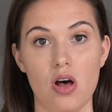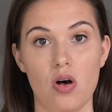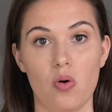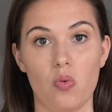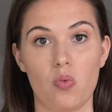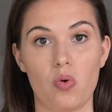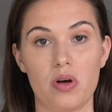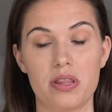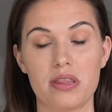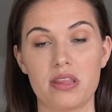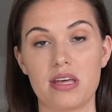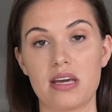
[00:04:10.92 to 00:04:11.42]

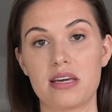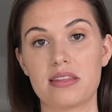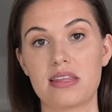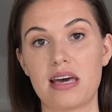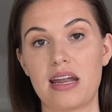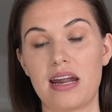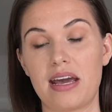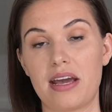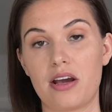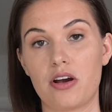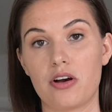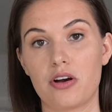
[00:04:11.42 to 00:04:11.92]
One thing that
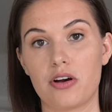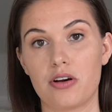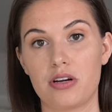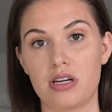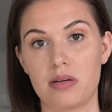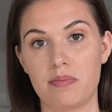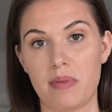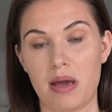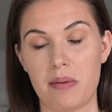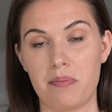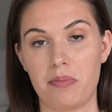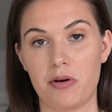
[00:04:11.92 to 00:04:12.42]
I heard
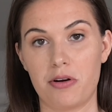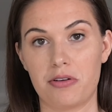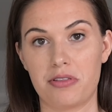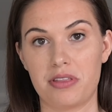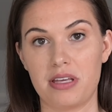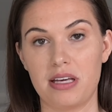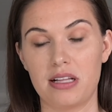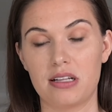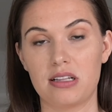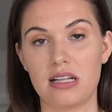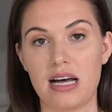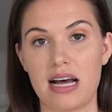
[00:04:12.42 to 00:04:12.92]
in my
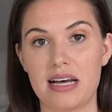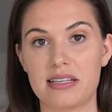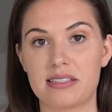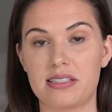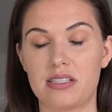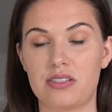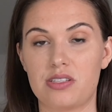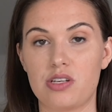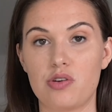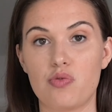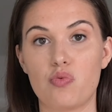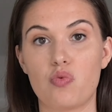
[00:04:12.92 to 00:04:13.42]
birthing class
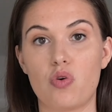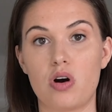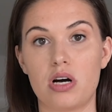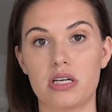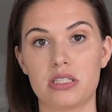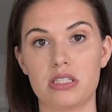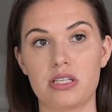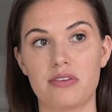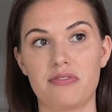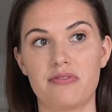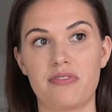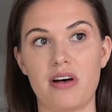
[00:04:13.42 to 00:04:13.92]
is you
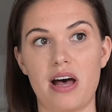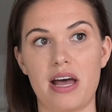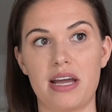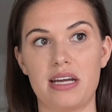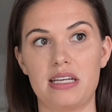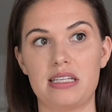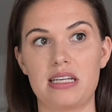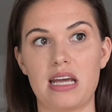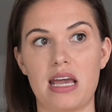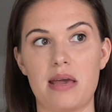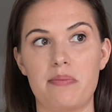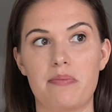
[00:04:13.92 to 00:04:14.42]
want to
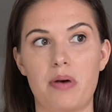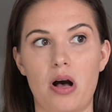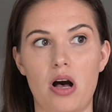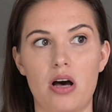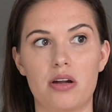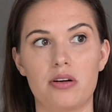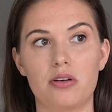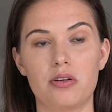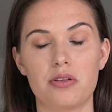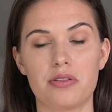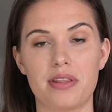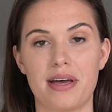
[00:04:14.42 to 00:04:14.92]
find a
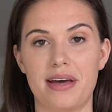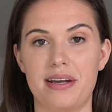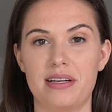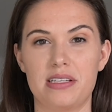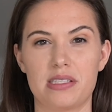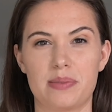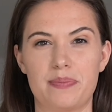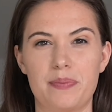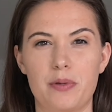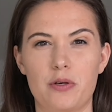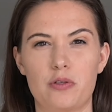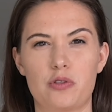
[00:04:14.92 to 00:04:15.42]
bottle that
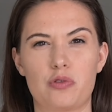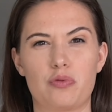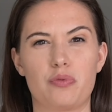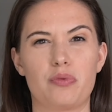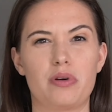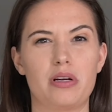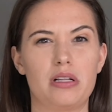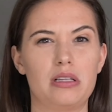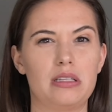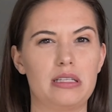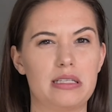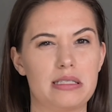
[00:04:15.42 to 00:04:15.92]
is most
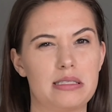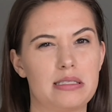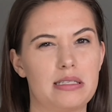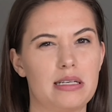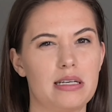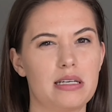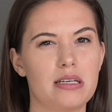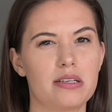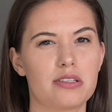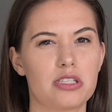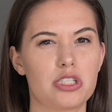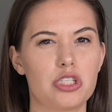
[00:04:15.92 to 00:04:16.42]

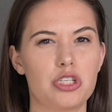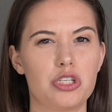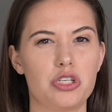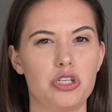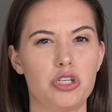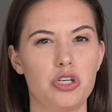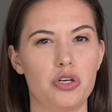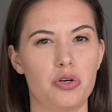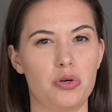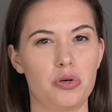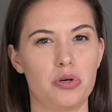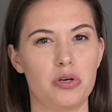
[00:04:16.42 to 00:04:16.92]
realistic to
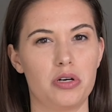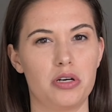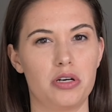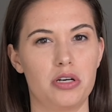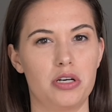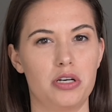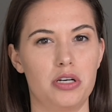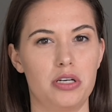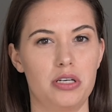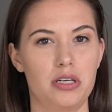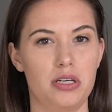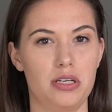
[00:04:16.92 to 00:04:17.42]

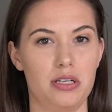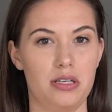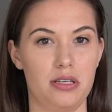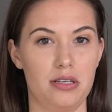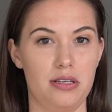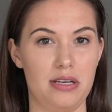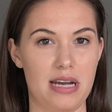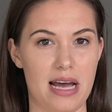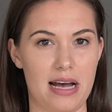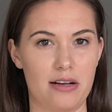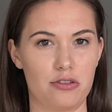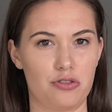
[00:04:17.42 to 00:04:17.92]
your
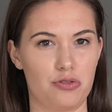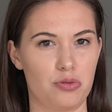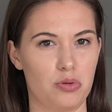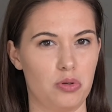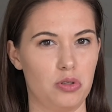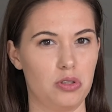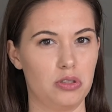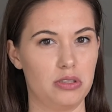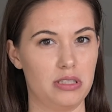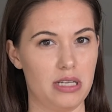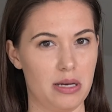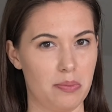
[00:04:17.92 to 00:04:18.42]

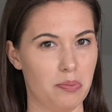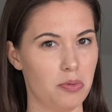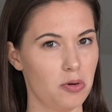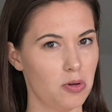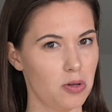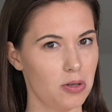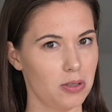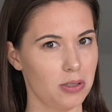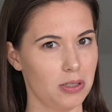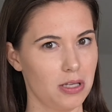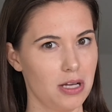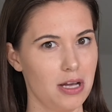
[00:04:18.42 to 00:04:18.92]
natural
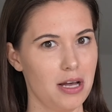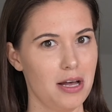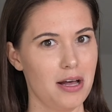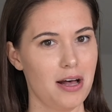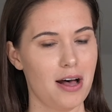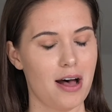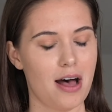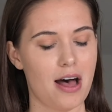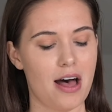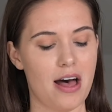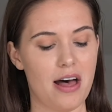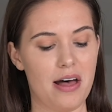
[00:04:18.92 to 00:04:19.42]
nipple.
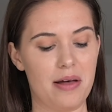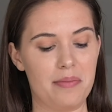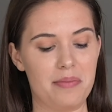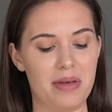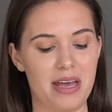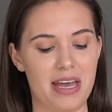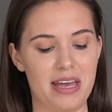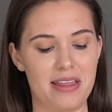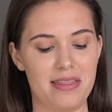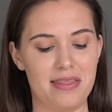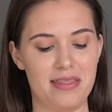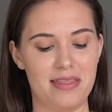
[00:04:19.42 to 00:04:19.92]

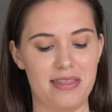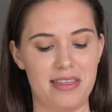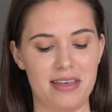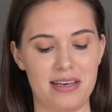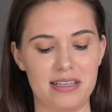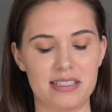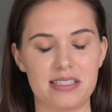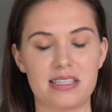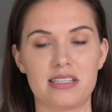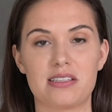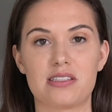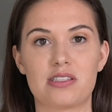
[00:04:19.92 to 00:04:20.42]
And
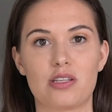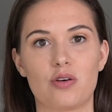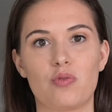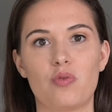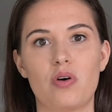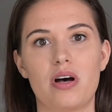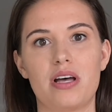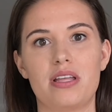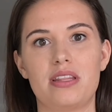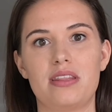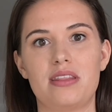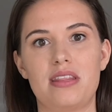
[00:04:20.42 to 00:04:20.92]
this is the
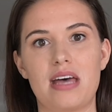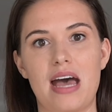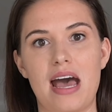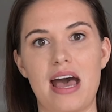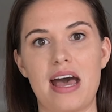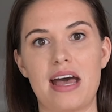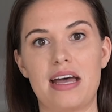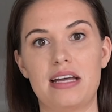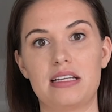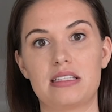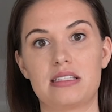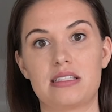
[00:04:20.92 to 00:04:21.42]
one
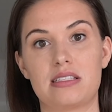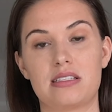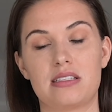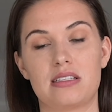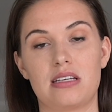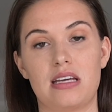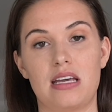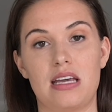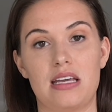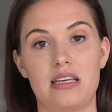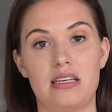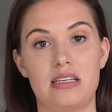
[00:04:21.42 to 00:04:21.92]
that
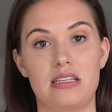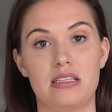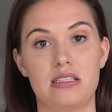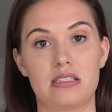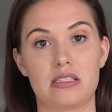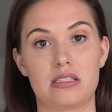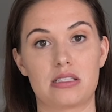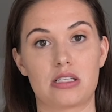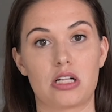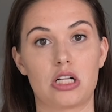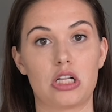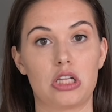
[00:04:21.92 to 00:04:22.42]

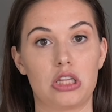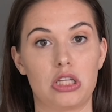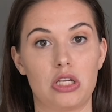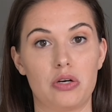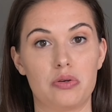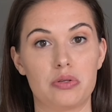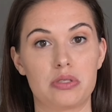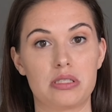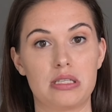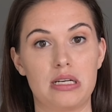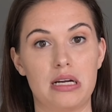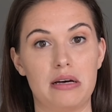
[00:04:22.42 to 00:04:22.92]
is
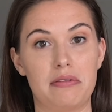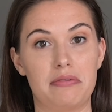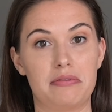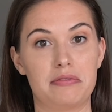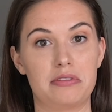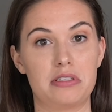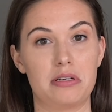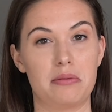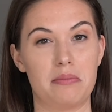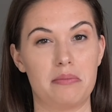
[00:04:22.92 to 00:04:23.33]
close enough to